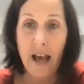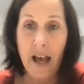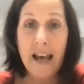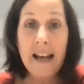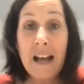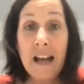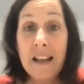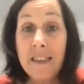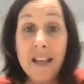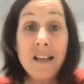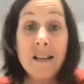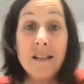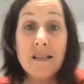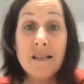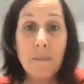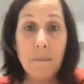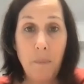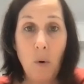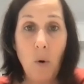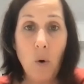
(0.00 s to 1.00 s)
And I think it's
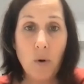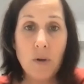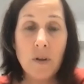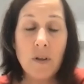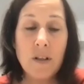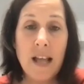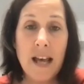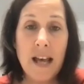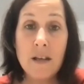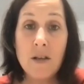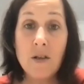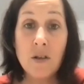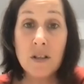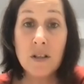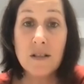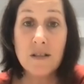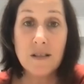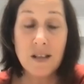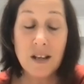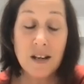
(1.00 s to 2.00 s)
important that you
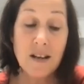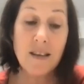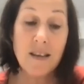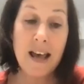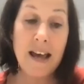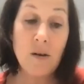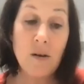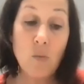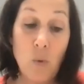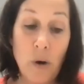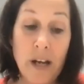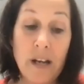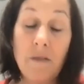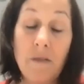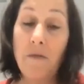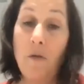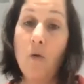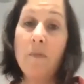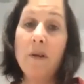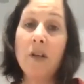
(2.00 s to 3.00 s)
consider that when
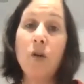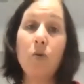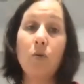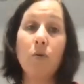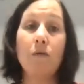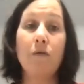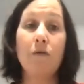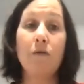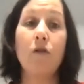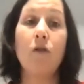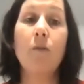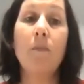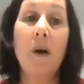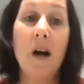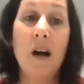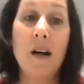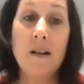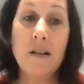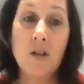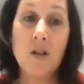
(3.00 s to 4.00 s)
forming your referral
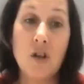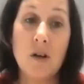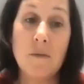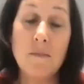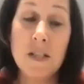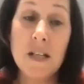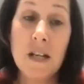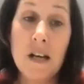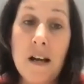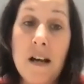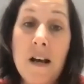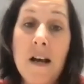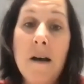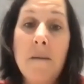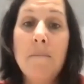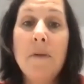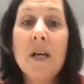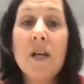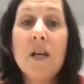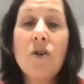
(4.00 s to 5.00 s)
partnerships,
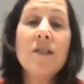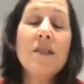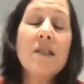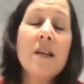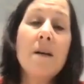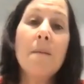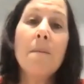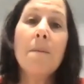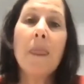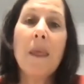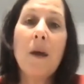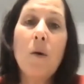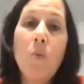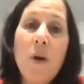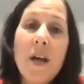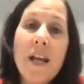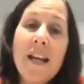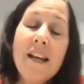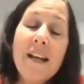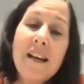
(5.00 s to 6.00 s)
because
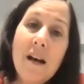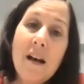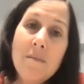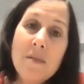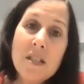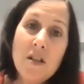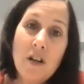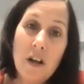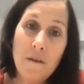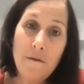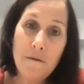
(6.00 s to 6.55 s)
when it comes to